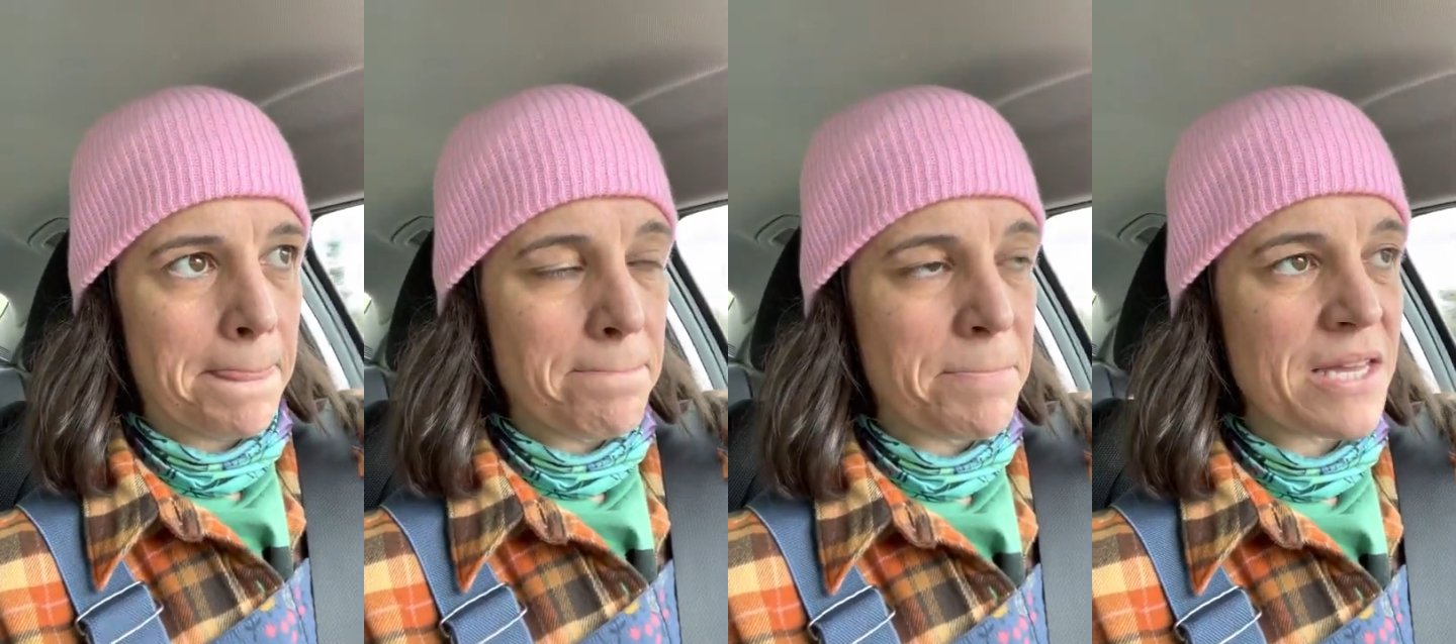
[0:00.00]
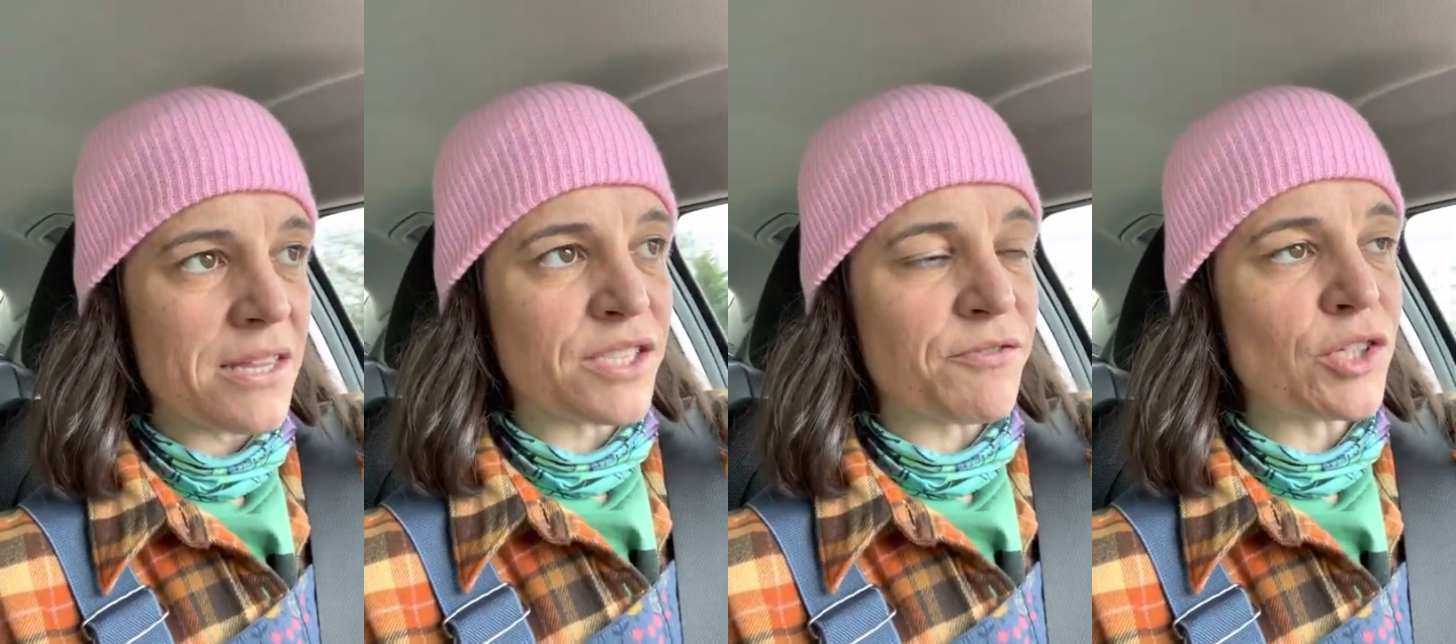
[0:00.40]
be
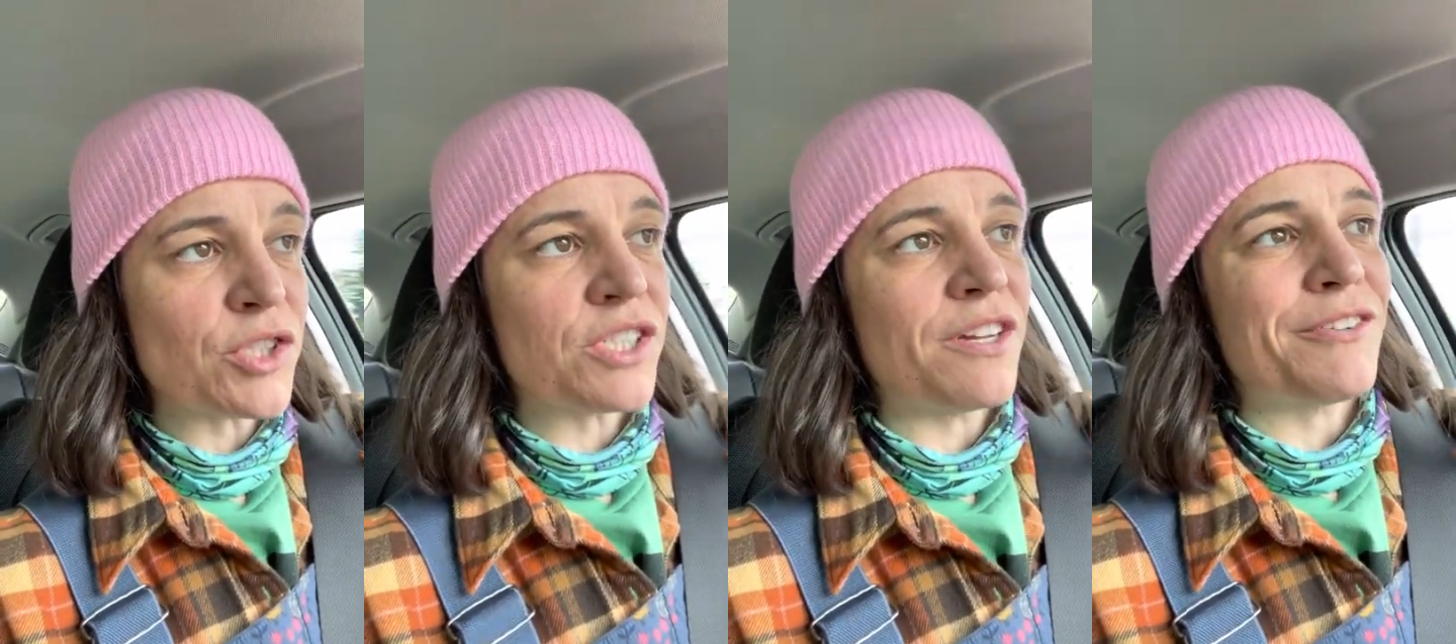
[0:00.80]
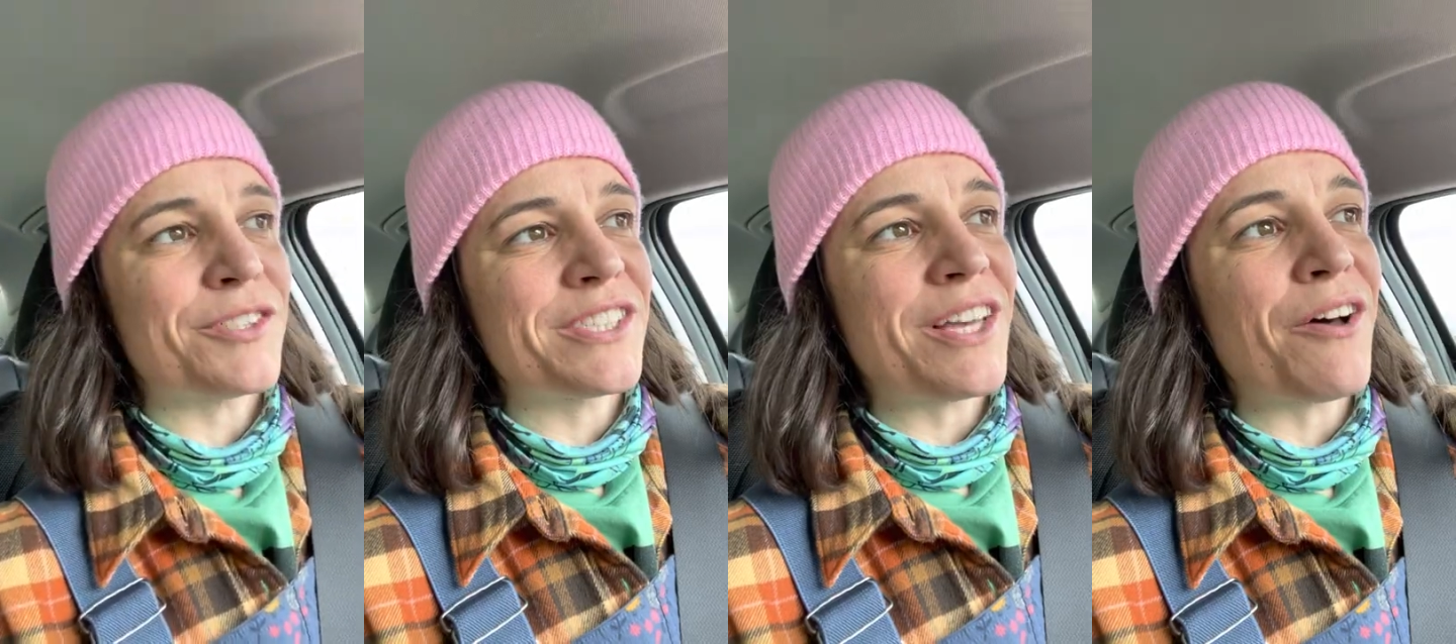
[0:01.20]
this version of
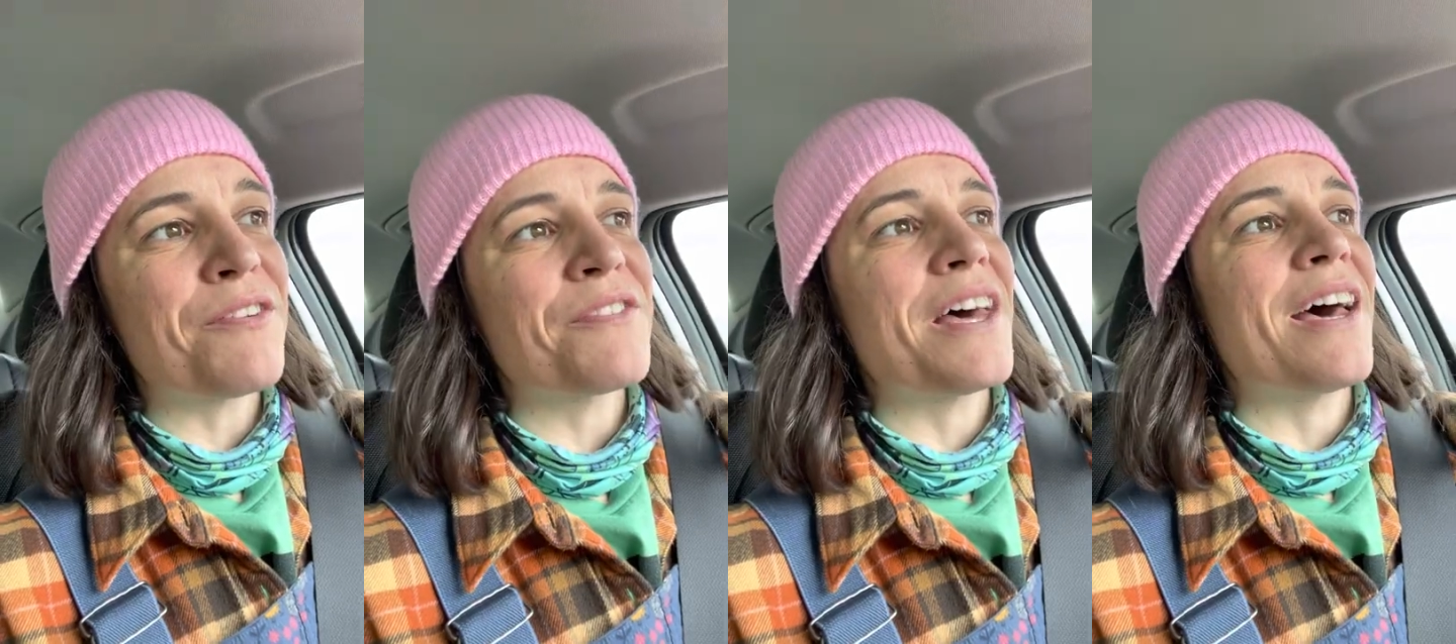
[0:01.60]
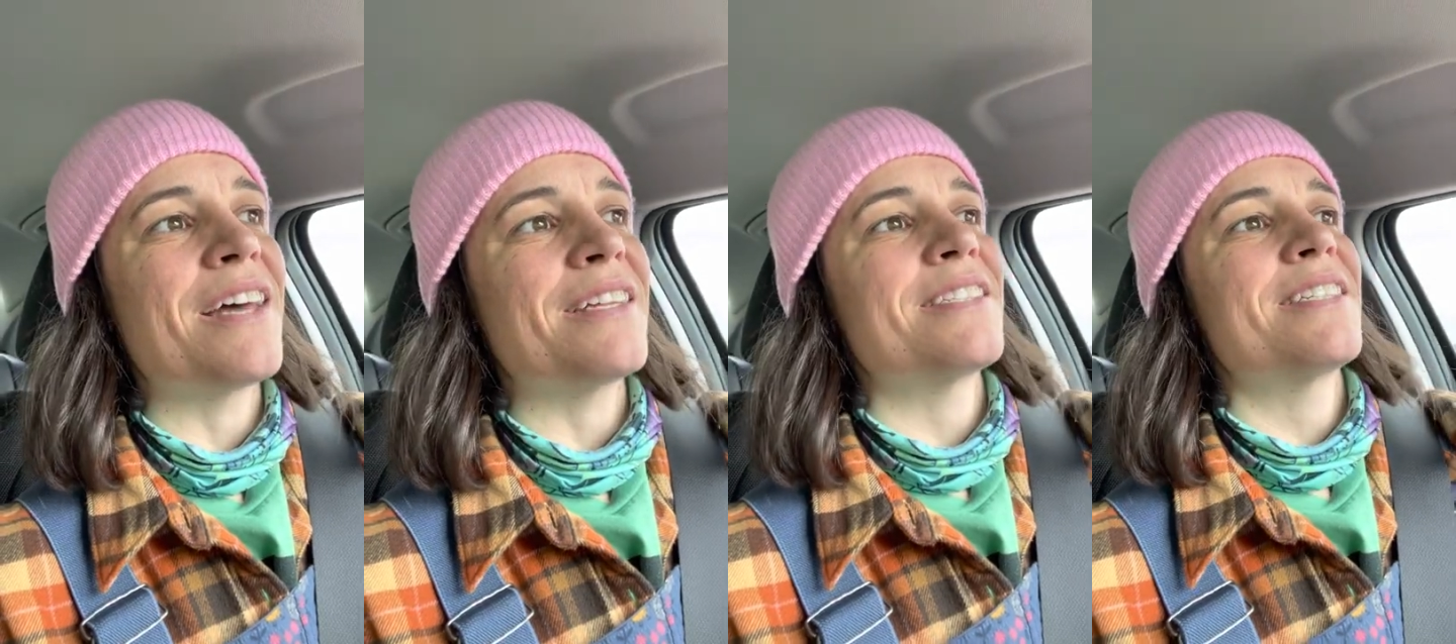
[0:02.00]
herself
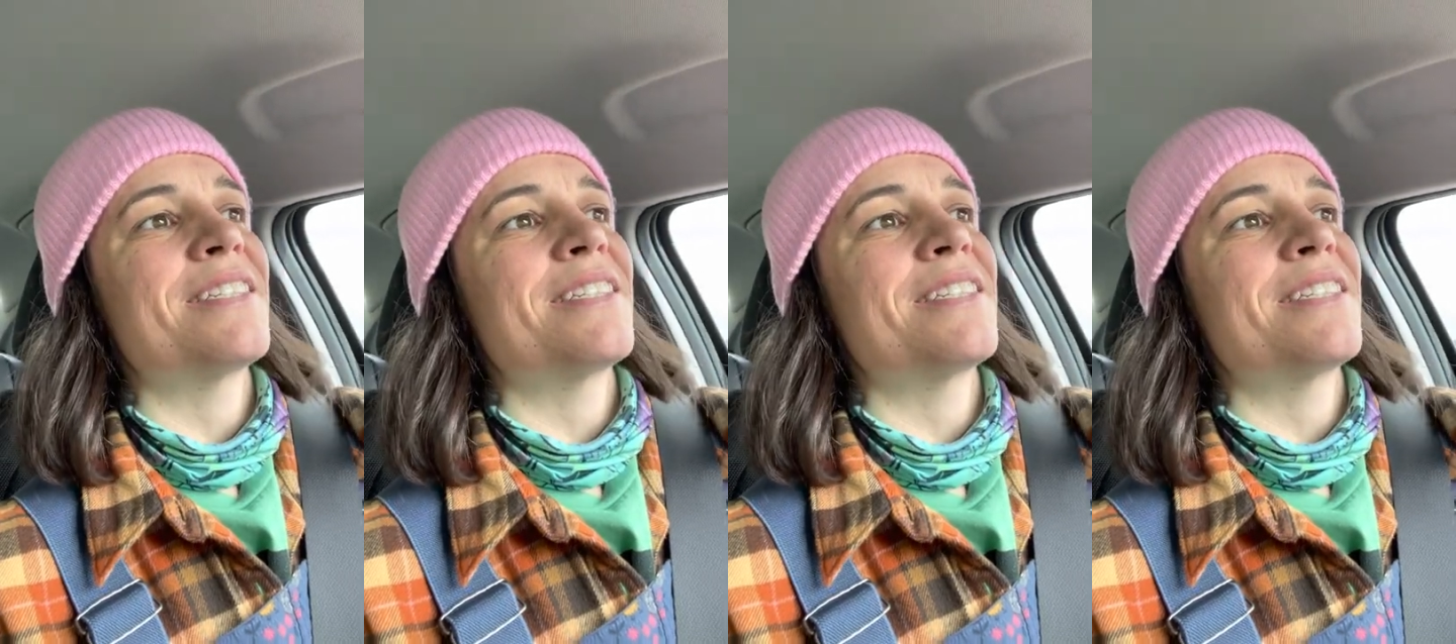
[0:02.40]
that